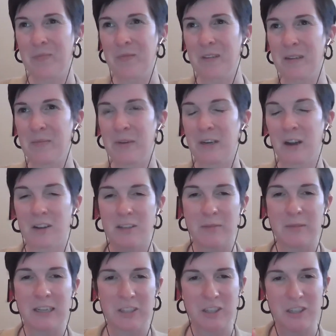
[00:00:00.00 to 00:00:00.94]
But
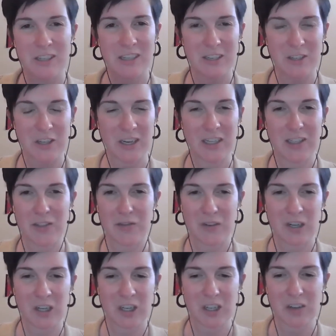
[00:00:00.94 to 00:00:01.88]
ultimately, it's just a chance
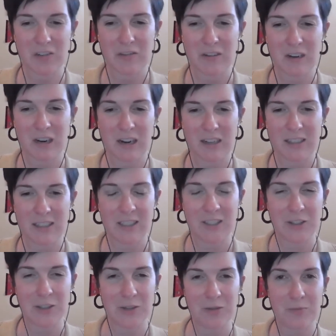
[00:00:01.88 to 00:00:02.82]
for us
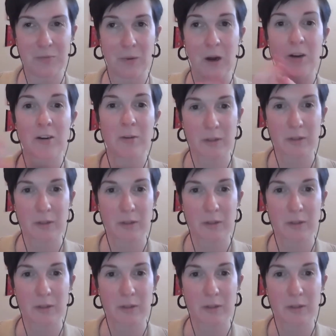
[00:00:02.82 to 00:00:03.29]
to partner with